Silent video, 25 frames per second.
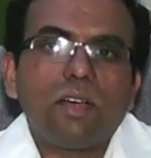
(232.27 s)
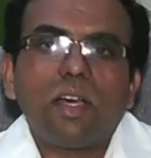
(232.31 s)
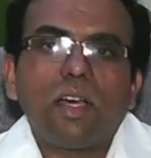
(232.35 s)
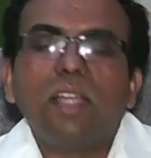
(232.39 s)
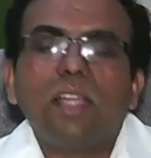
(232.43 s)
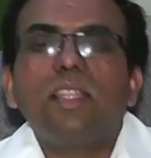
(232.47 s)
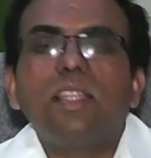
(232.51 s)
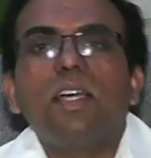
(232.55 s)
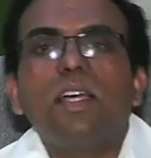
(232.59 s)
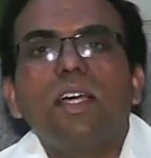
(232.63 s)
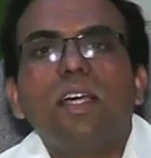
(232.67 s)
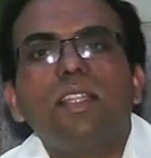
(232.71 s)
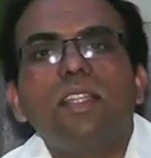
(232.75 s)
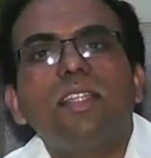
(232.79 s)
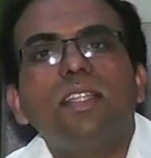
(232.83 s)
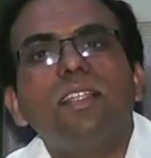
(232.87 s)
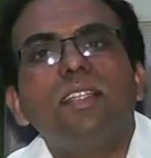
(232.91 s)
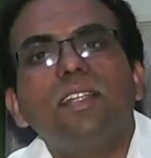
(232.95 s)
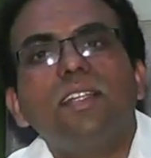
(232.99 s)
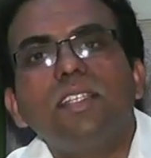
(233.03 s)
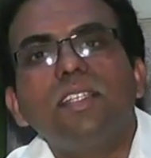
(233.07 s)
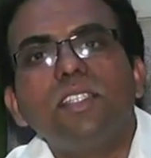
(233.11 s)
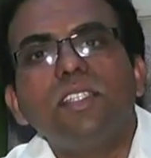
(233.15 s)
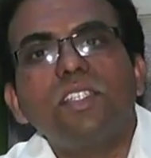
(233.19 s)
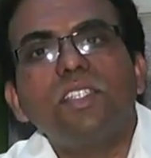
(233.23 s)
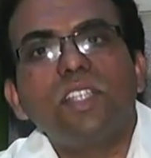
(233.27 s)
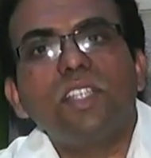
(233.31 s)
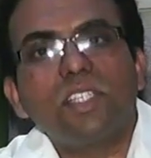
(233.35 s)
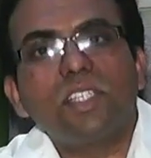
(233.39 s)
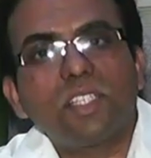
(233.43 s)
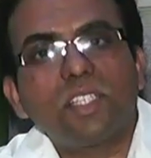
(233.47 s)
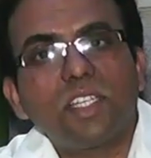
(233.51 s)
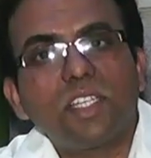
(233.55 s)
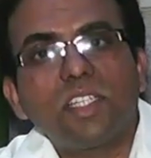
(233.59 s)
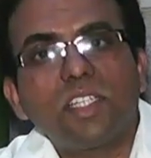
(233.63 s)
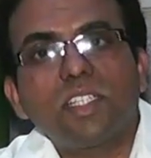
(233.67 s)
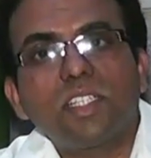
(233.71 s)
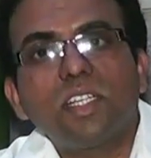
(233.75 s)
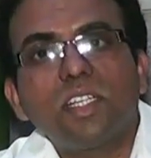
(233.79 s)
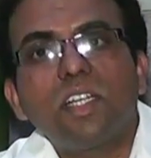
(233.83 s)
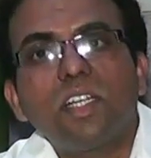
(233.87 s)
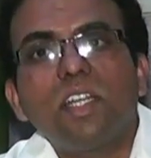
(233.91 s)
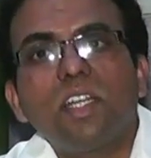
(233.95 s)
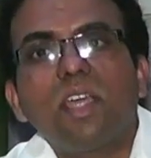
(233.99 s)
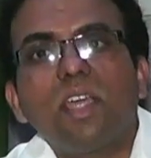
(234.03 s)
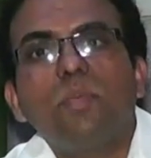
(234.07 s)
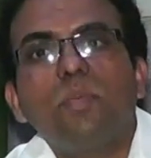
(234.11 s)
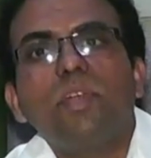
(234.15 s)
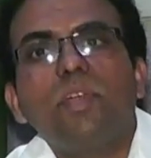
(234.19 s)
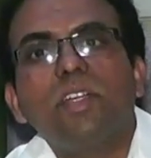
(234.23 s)
Another is gestational
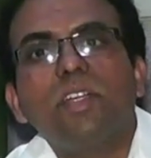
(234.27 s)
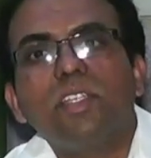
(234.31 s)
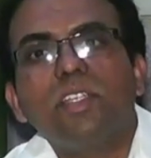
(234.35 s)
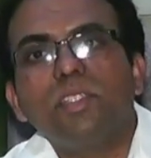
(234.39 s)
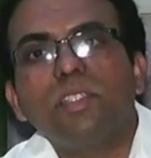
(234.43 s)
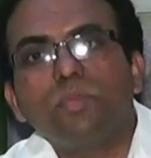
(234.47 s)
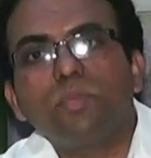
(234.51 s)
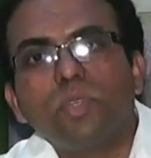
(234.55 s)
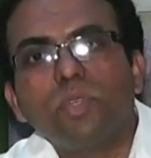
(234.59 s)
diabetes,